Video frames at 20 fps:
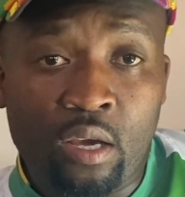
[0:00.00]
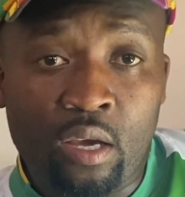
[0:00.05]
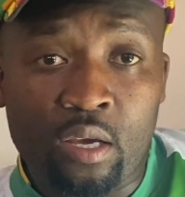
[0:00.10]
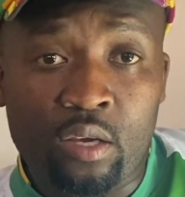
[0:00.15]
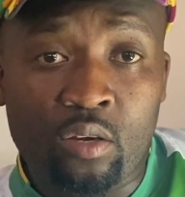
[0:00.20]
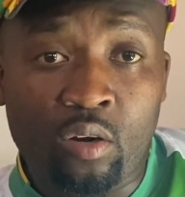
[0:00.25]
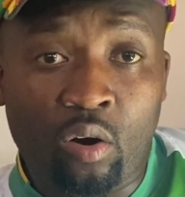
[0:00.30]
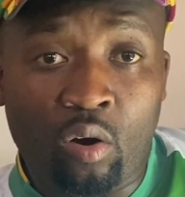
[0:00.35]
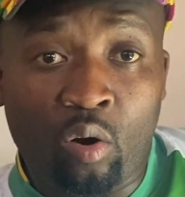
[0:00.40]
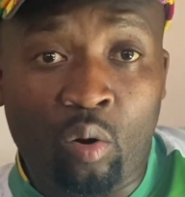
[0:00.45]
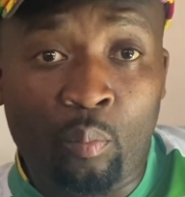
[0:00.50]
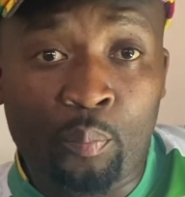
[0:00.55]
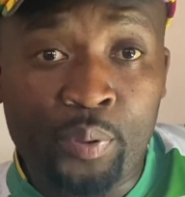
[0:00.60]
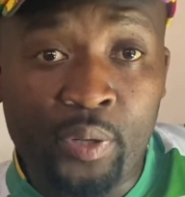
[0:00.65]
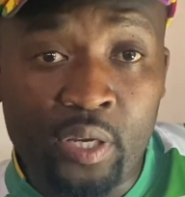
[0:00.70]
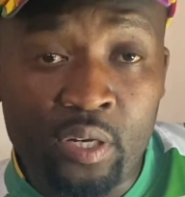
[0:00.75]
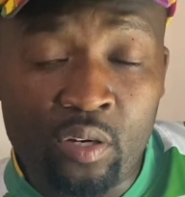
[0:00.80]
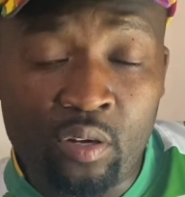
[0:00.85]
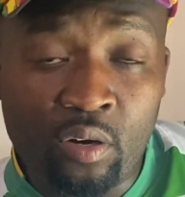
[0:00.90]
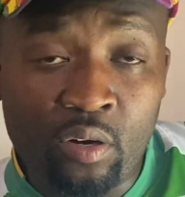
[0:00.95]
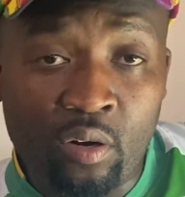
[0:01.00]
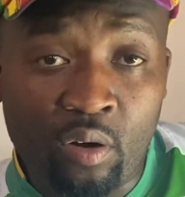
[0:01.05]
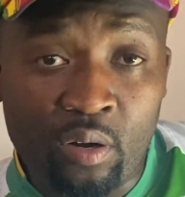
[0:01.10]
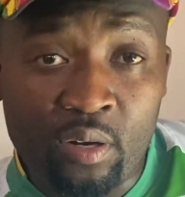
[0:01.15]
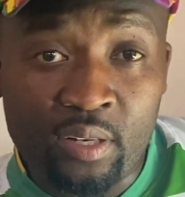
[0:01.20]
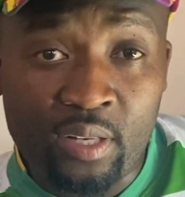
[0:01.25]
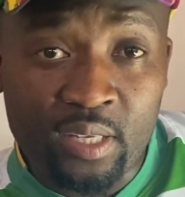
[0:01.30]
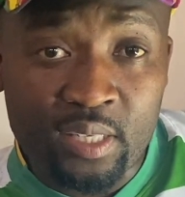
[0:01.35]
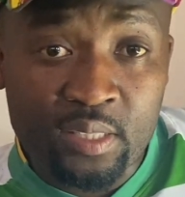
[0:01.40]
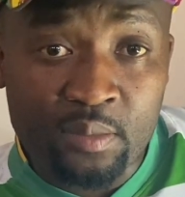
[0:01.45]
your opinion
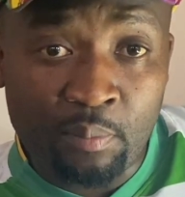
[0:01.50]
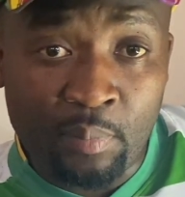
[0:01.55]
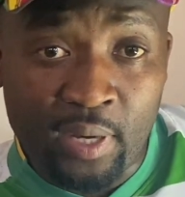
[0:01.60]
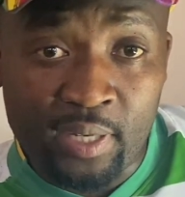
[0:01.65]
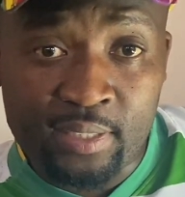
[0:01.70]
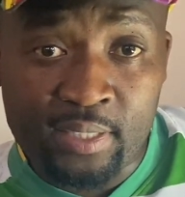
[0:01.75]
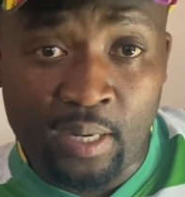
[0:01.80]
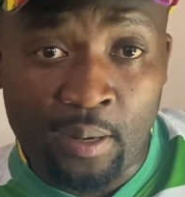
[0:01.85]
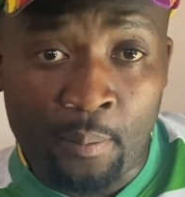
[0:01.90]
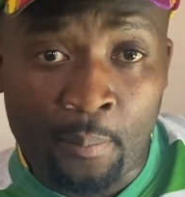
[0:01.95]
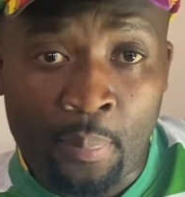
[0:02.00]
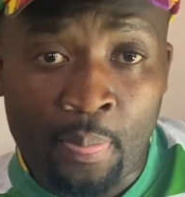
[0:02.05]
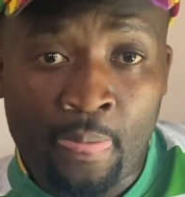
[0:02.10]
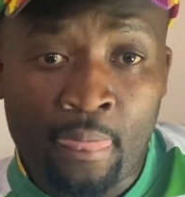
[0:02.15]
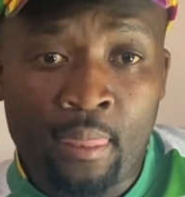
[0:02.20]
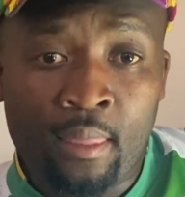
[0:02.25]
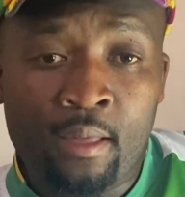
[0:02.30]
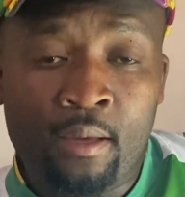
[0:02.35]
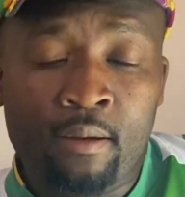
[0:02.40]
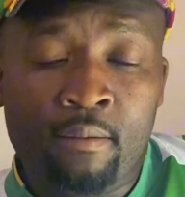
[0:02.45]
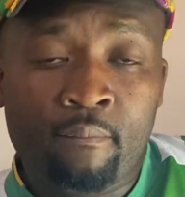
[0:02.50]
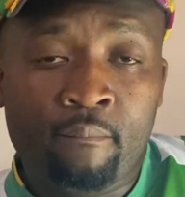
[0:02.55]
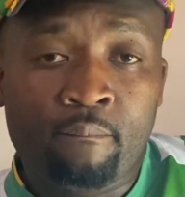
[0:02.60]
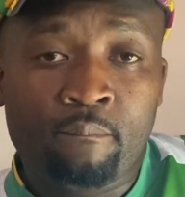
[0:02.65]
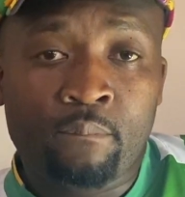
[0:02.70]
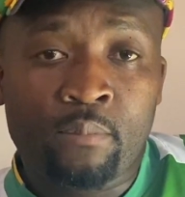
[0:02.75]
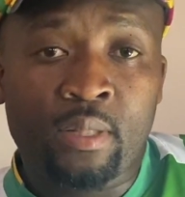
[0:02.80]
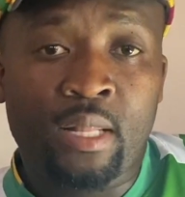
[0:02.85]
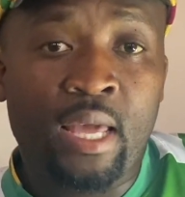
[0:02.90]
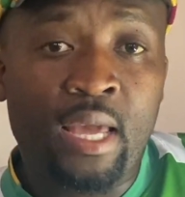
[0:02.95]
on this matter.
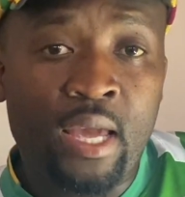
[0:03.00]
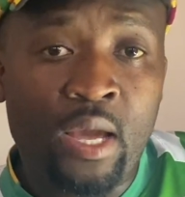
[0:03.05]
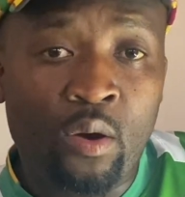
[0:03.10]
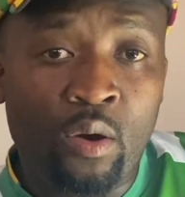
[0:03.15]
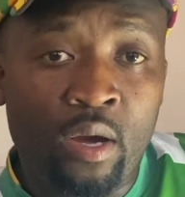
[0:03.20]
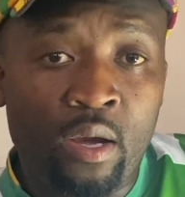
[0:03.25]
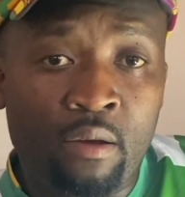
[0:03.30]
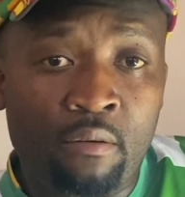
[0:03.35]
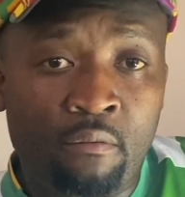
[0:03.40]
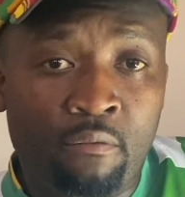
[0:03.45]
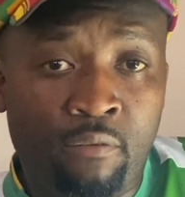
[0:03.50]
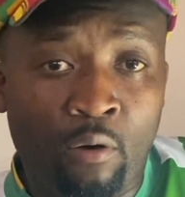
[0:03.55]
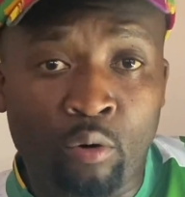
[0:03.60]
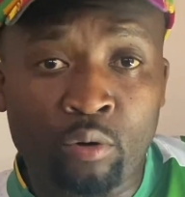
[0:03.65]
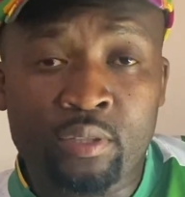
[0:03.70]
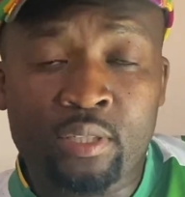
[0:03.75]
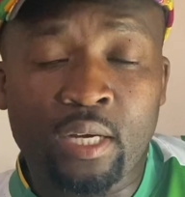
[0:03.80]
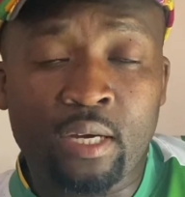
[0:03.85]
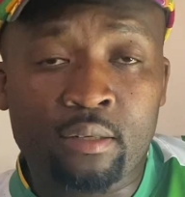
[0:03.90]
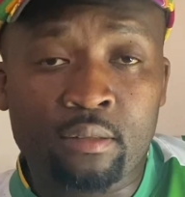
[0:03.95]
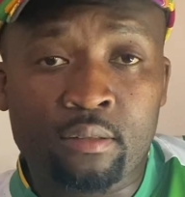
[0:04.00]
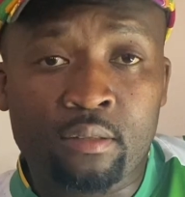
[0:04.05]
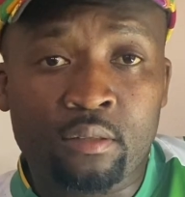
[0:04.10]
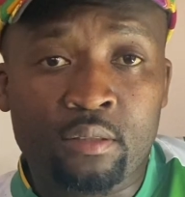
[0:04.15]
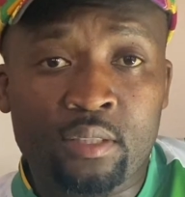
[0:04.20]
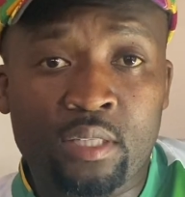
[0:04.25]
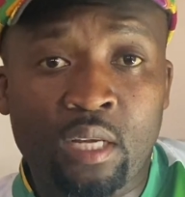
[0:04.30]
They voted